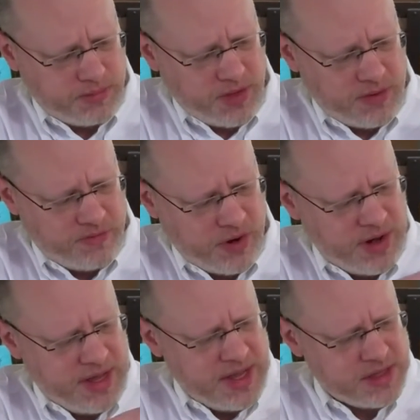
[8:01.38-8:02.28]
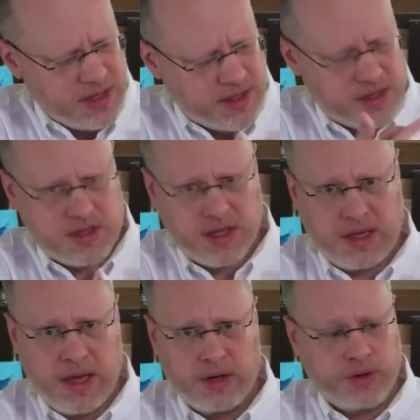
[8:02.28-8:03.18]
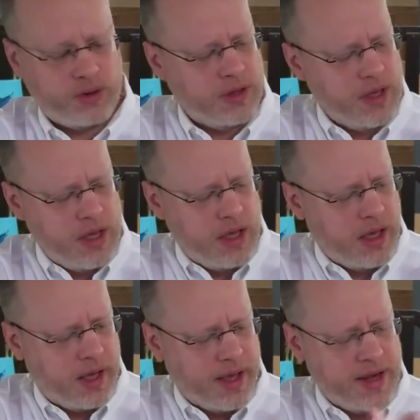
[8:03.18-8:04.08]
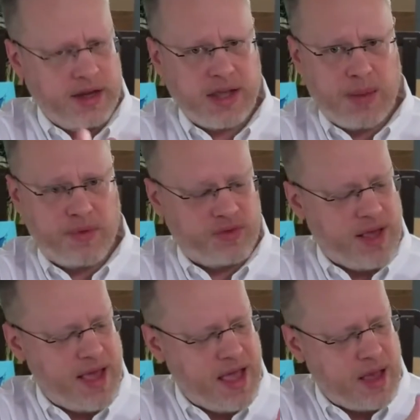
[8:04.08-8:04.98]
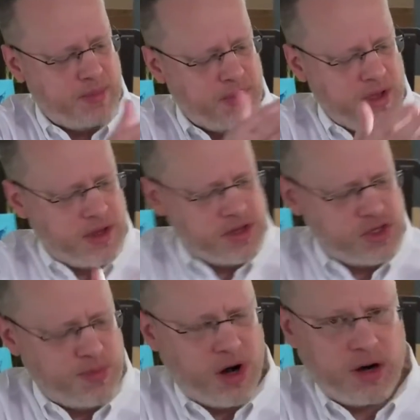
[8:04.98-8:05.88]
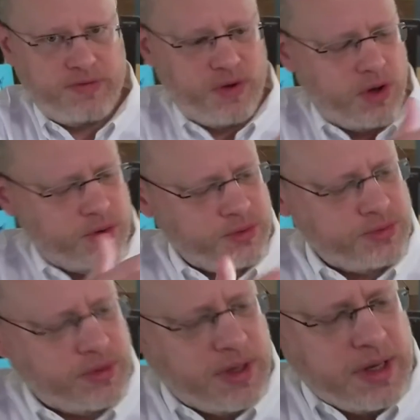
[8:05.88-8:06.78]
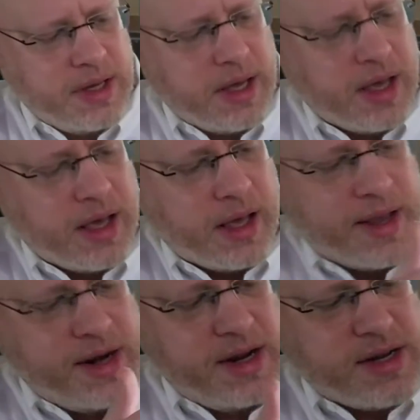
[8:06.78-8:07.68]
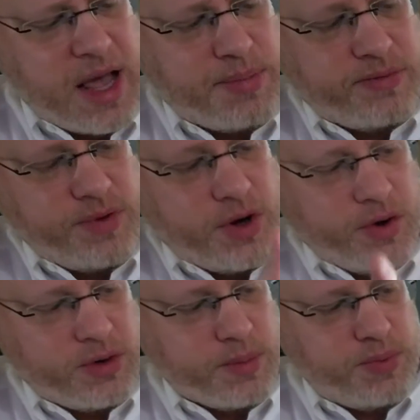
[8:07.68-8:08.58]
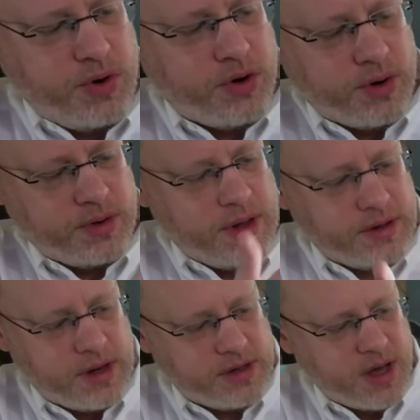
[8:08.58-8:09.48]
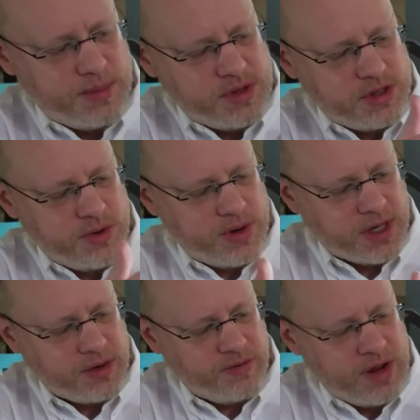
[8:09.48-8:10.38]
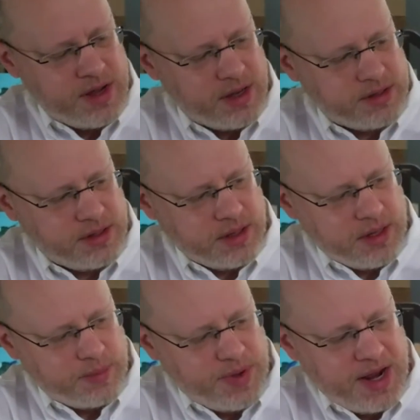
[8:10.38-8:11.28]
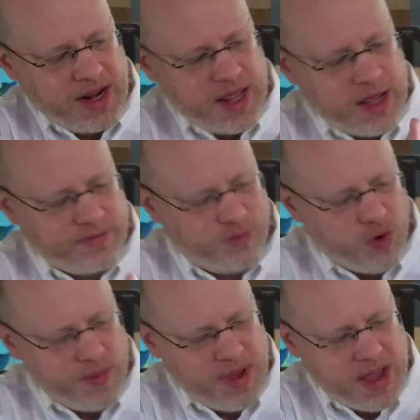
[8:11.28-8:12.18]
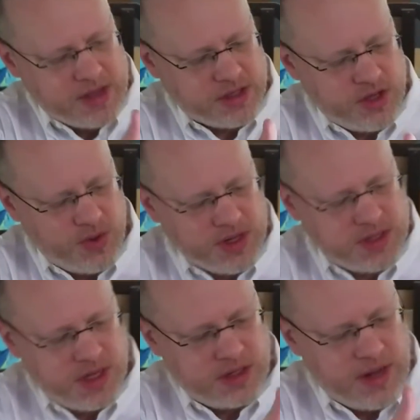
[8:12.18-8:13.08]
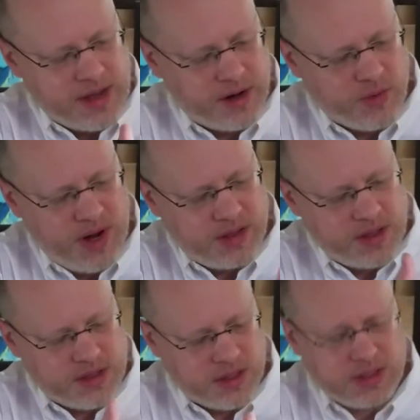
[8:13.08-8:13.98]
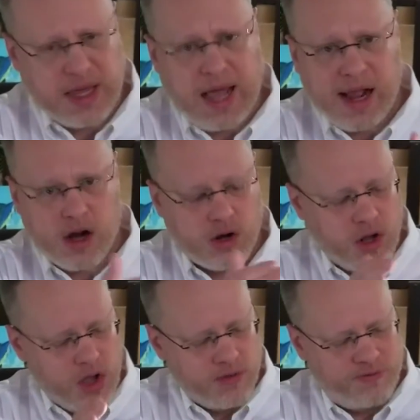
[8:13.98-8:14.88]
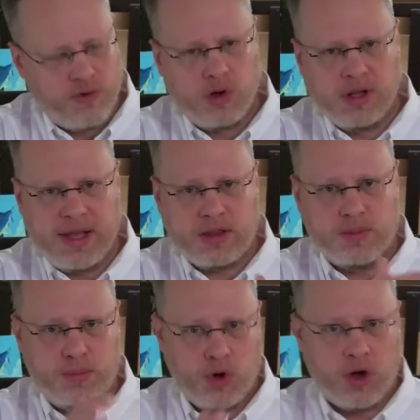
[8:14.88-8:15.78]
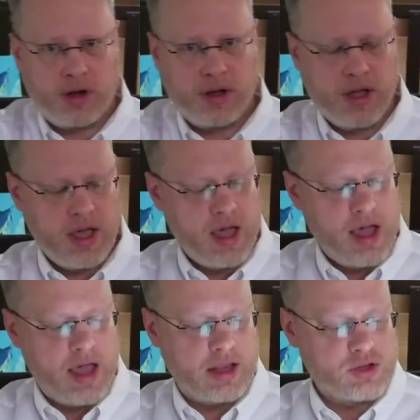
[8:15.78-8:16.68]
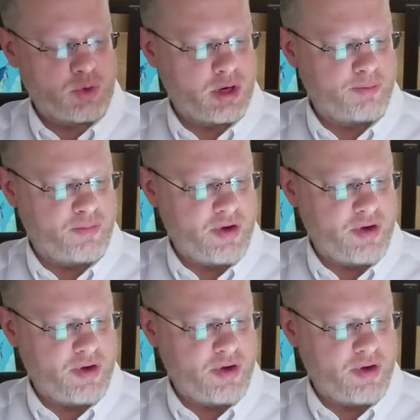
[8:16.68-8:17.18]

very easily. This is a Kindle, any type of tab, smartphone, any type of computer. It comes to you in a convenient PDF format, so you can sit down and read this entire full-length book and sort of